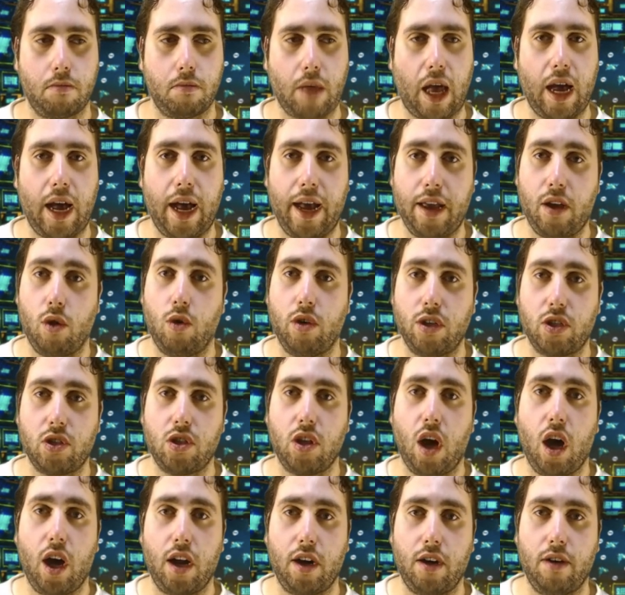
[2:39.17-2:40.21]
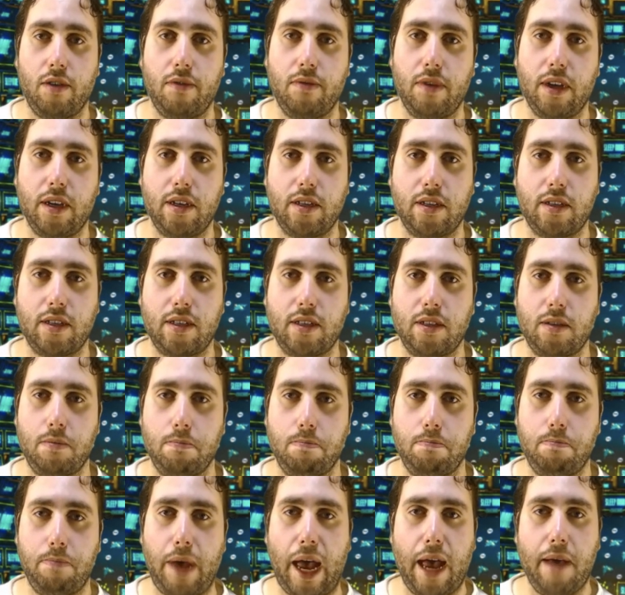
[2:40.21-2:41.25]
I always thought of as
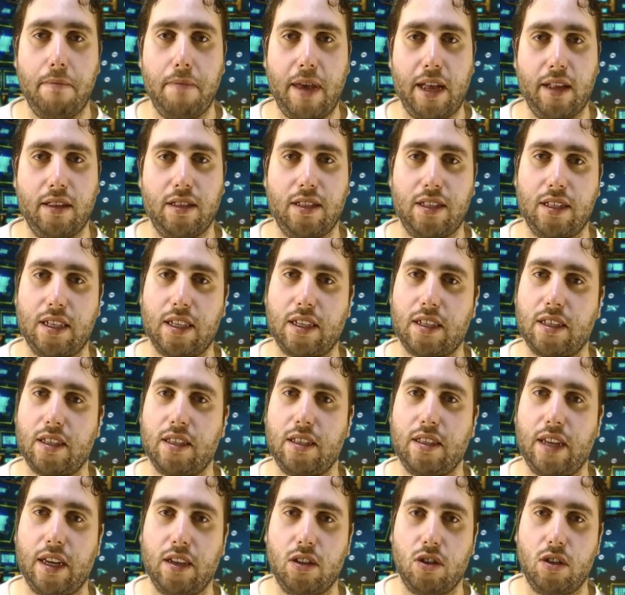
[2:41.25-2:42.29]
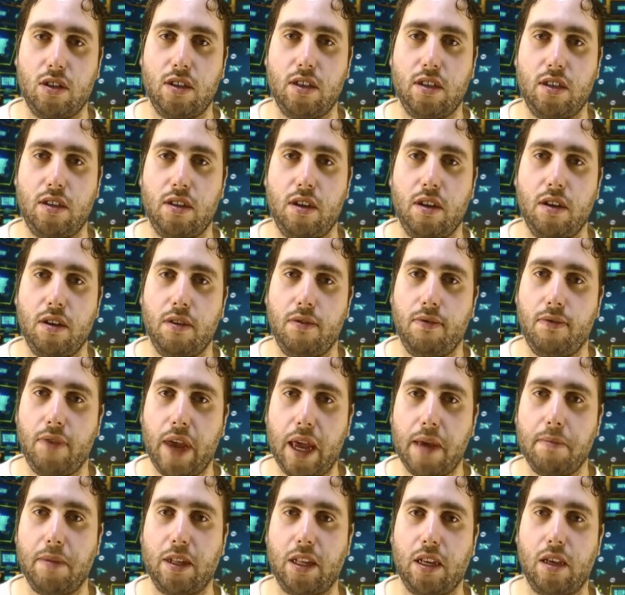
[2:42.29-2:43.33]
Batman's extended
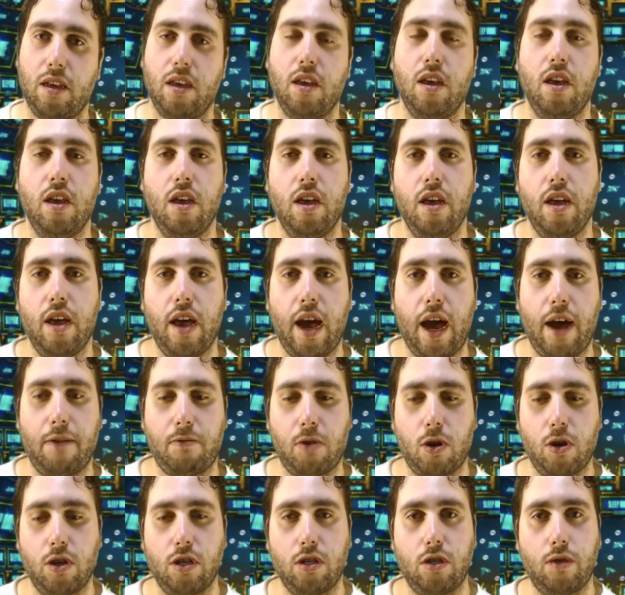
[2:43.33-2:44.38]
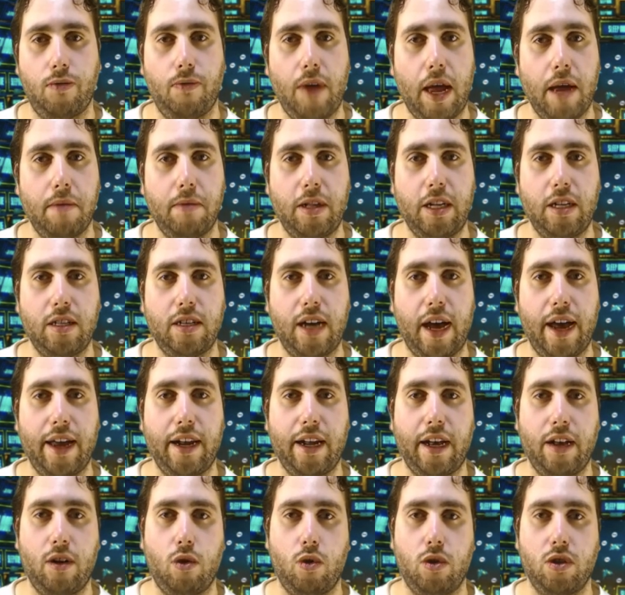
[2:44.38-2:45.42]
family, after his family died,
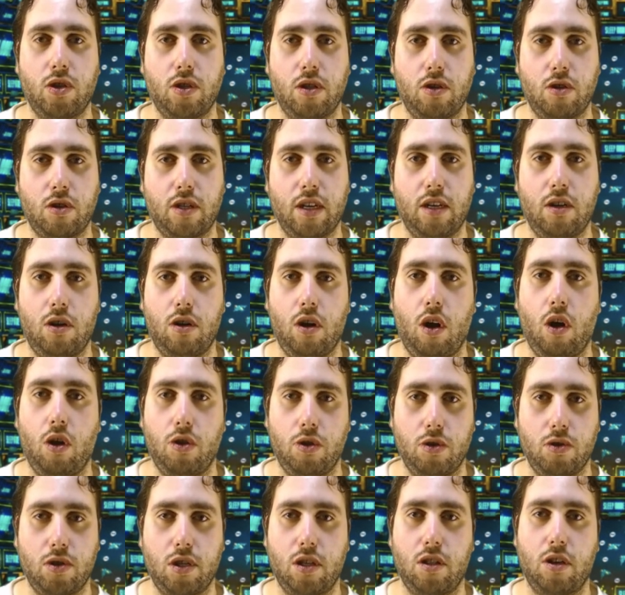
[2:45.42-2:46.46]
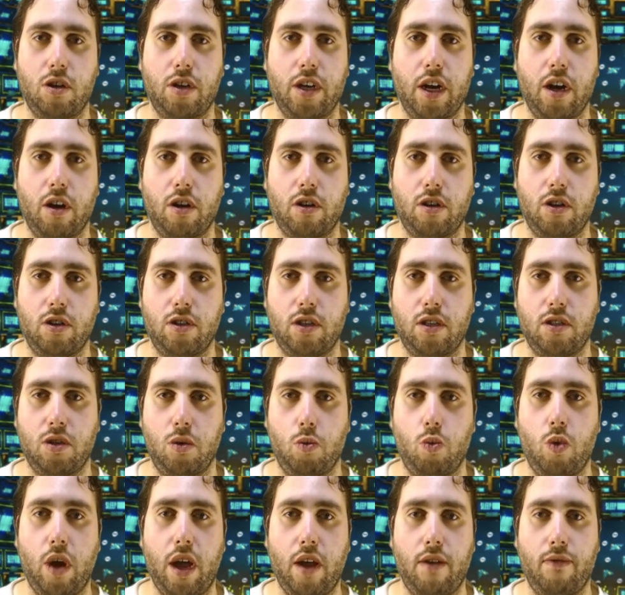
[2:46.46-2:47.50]
I always looked at all those other characters as a
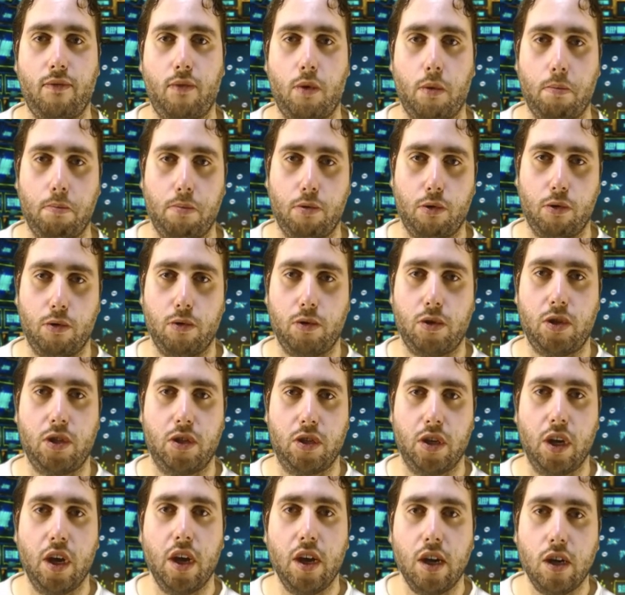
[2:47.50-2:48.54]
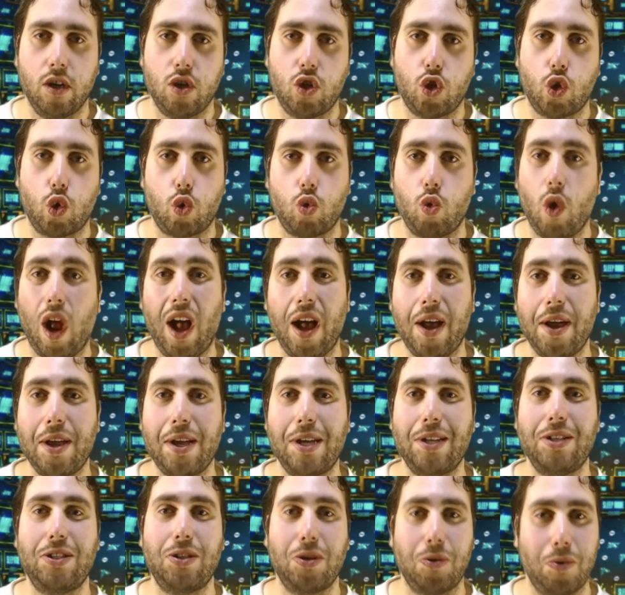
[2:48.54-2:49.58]
way for Bruce
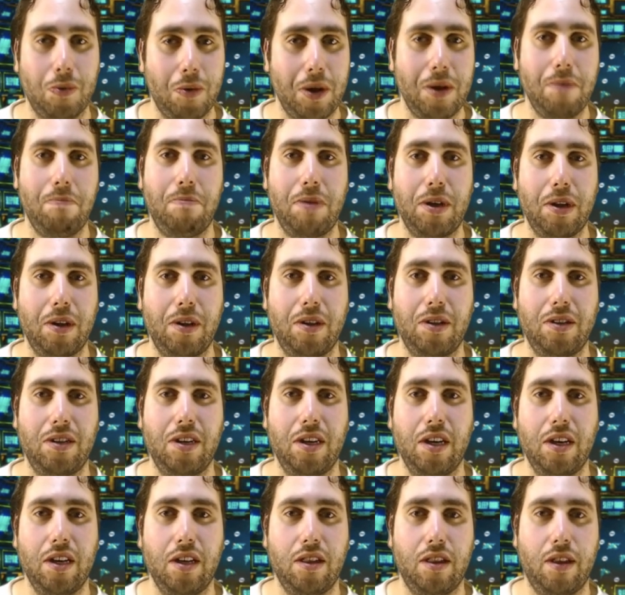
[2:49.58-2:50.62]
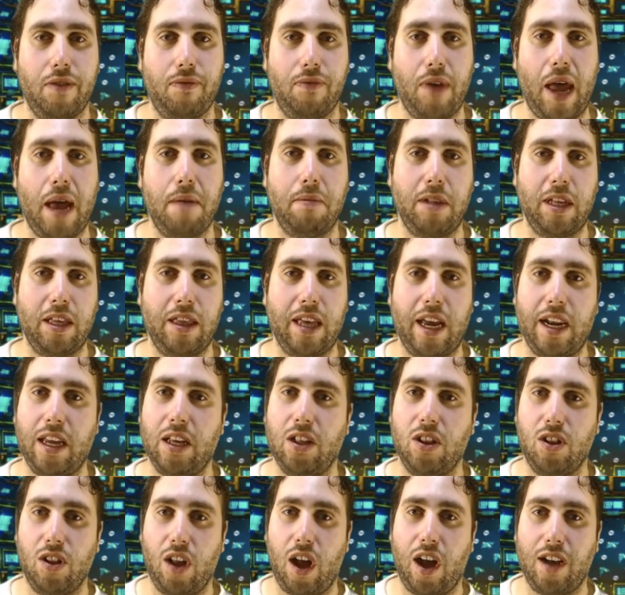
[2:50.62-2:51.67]
trying to rebuild the family that he
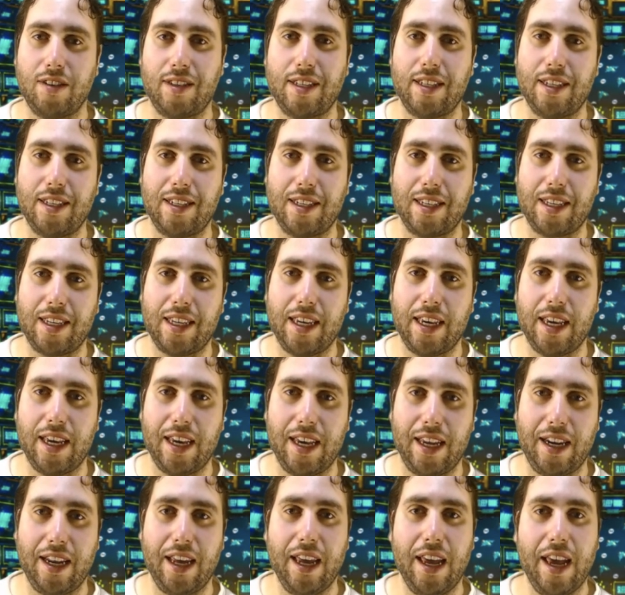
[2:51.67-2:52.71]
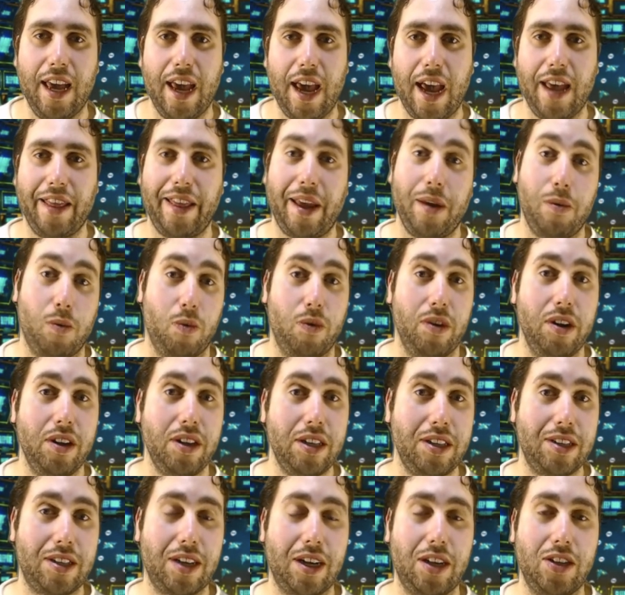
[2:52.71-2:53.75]
lost as a kid. And they
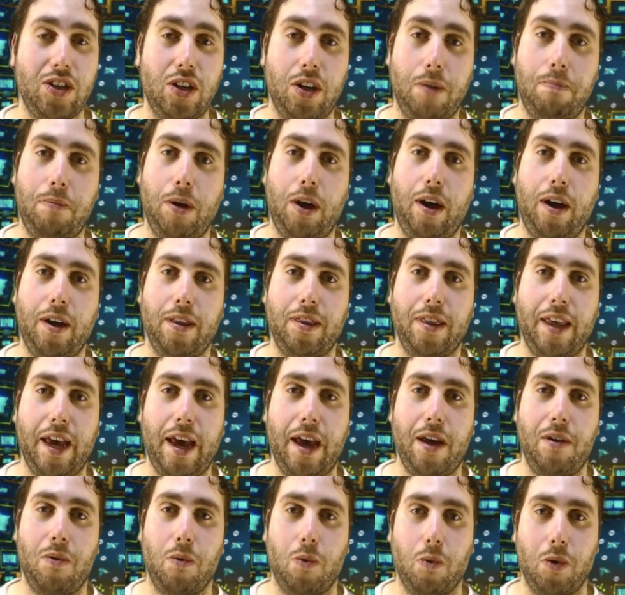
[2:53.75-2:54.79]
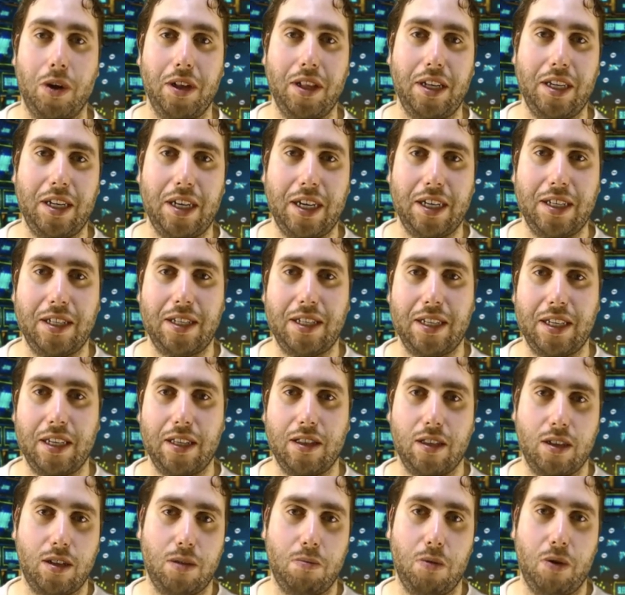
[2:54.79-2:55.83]
really touch upon that really nicely
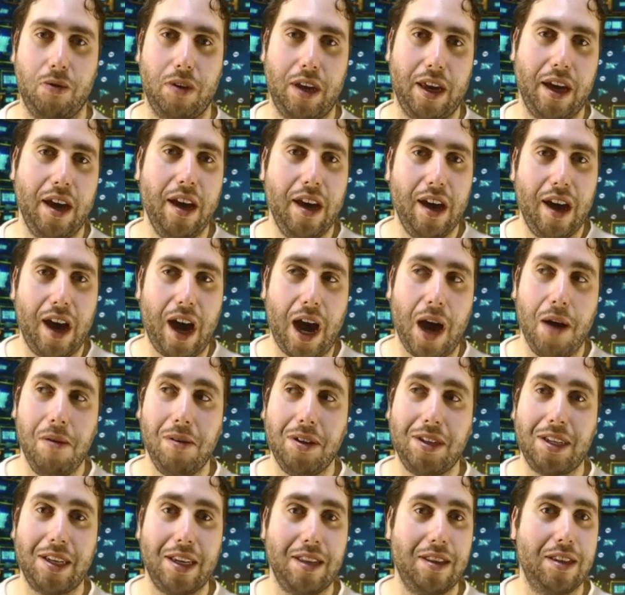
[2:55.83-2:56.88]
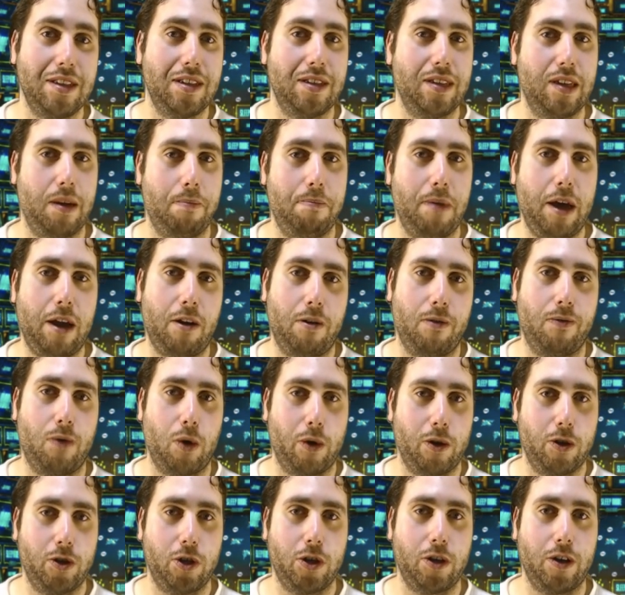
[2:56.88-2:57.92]
in this movie. I would say this is a better
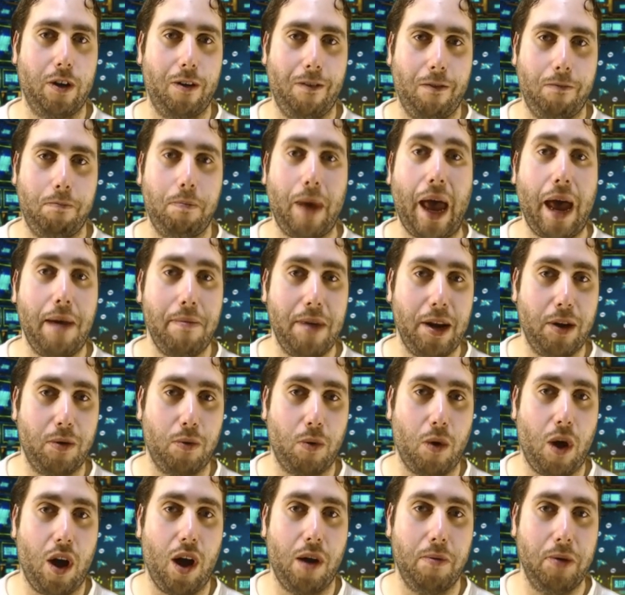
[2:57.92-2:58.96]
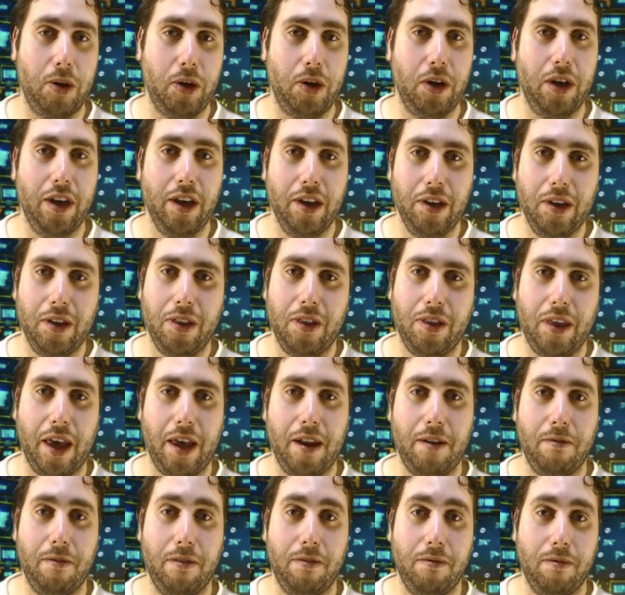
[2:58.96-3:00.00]
version of Batman and Robin
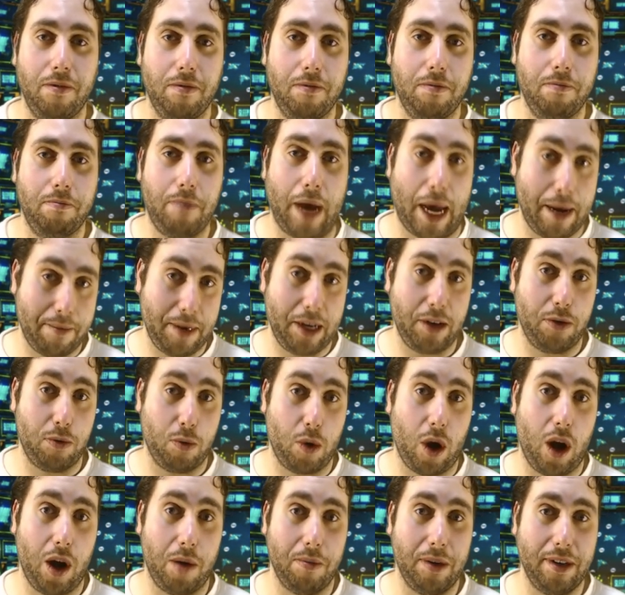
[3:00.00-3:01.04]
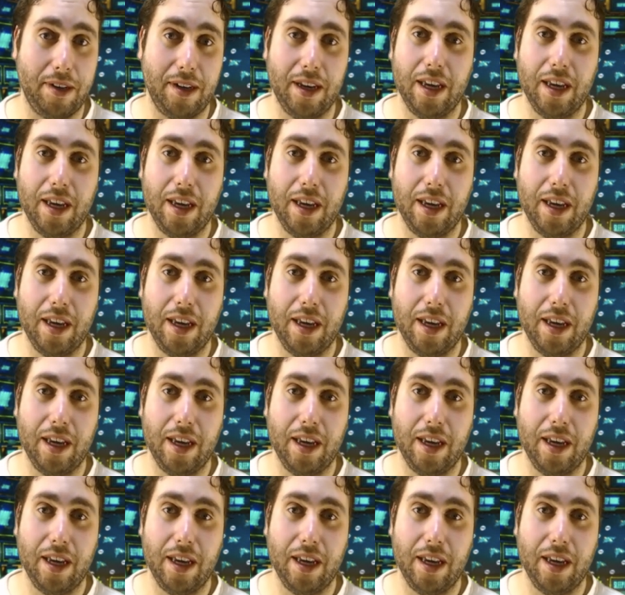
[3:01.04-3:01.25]
than Batman and Robin.